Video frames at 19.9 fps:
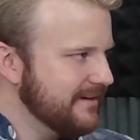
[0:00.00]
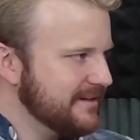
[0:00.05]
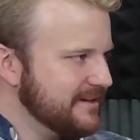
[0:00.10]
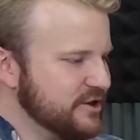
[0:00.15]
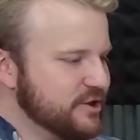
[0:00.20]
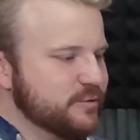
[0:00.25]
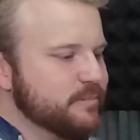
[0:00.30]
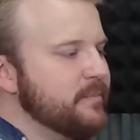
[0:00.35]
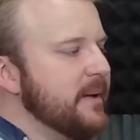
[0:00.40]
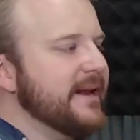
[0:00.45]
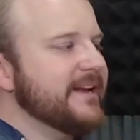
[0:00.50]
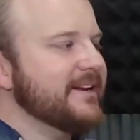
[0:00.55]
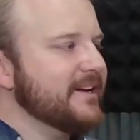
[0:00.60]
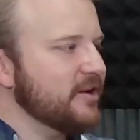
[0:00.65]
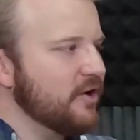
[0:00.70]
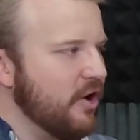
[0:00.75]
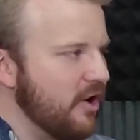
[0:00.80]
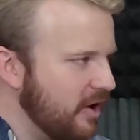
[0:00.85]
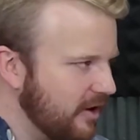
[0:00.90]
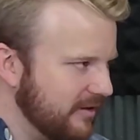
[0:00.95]
spend it
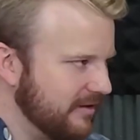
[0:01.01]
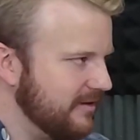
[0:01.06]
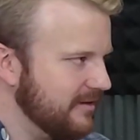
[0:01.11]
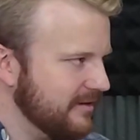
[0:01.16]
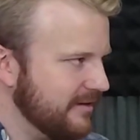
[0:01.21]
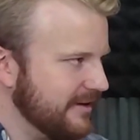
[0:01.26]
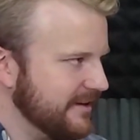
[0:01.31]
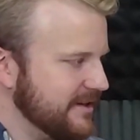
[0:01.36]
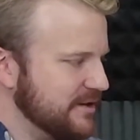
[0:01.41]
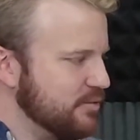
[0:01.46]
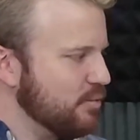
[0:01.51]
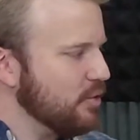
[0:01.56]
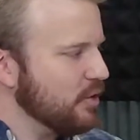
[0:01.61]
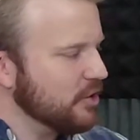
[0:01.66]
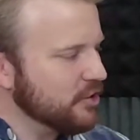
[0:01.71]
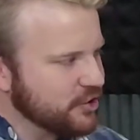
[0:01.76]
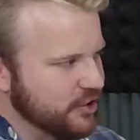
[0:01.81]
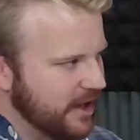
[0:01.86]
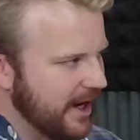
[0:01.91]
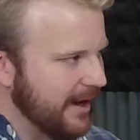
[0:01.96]
all on this
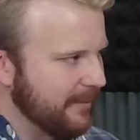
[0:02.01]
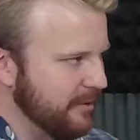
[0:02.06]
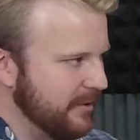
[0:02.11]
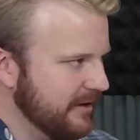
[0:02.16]
workshop.